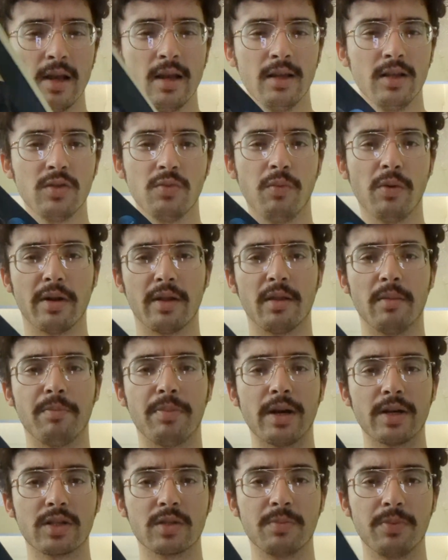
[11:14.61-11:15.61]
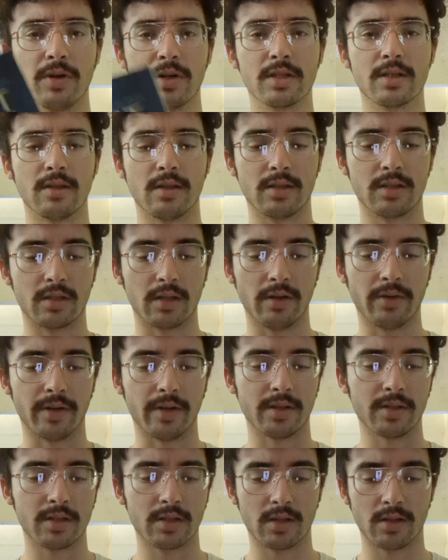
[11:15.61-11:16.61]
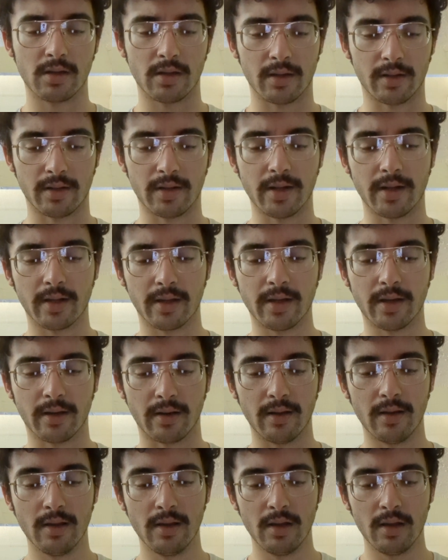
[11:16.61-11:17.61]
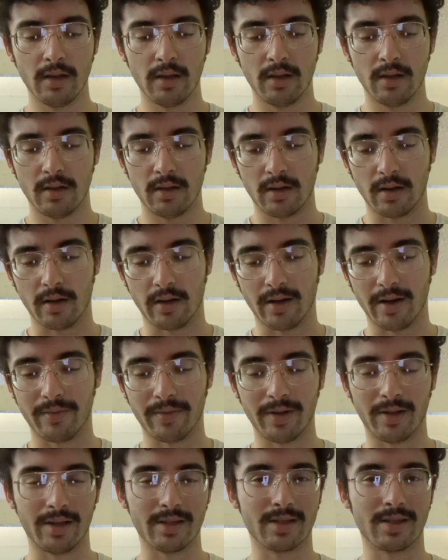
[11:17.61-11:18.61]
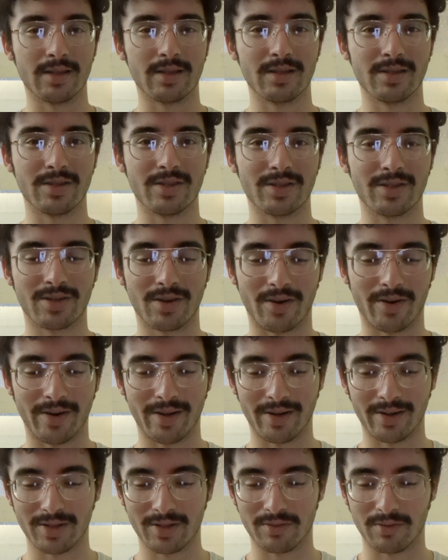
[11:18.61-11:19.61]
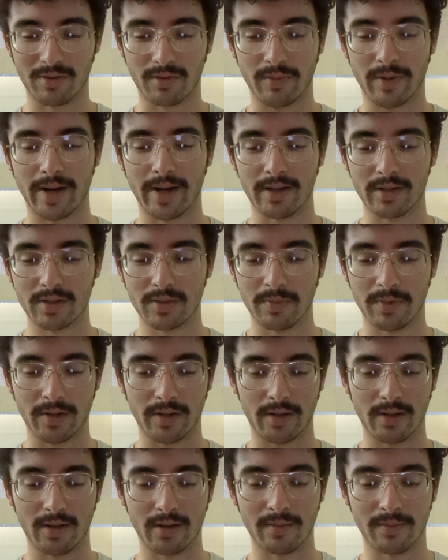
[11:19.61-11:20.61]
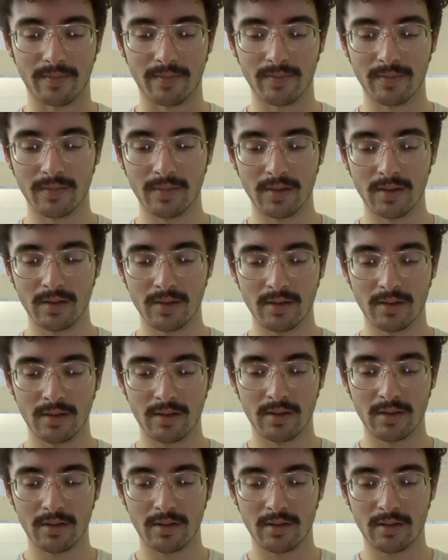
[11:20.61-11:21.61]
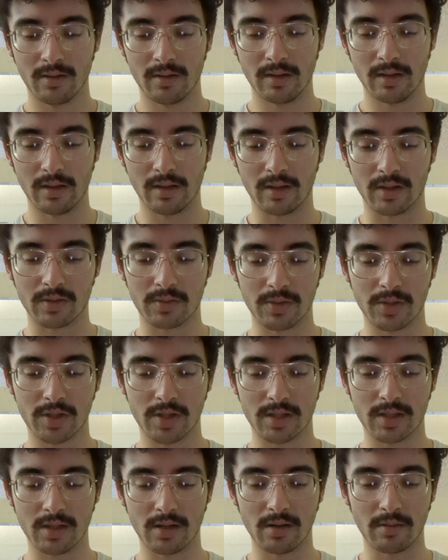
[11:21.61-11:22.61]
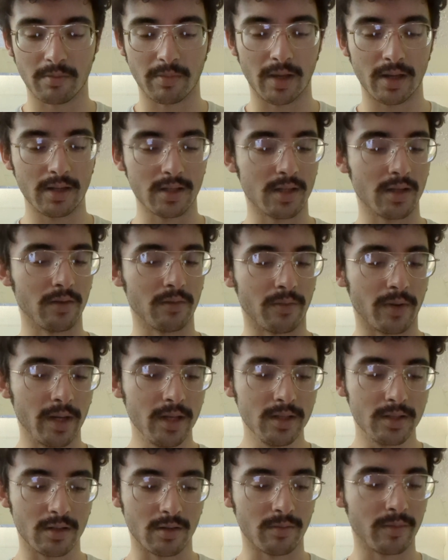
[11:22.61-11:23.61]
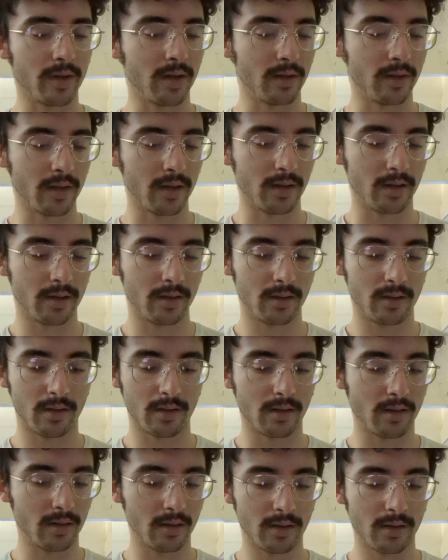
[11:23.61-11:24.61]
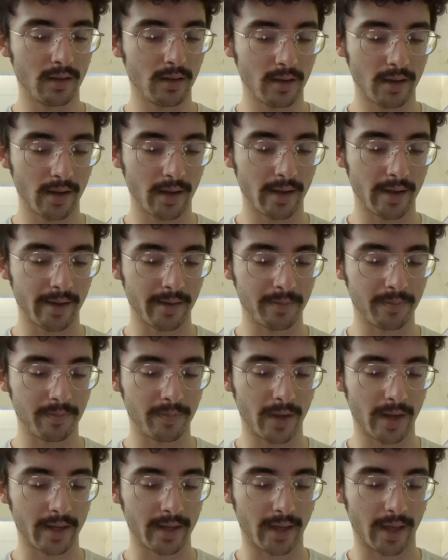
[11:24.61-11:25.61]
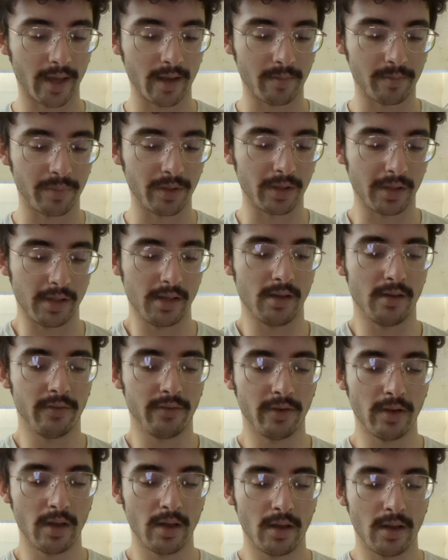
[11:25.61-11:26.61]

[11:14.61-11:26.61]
This is one of the best books in the series. And again, I realize this is just turning into a rant, but this was just an amazing read to me. Like, I can't believe.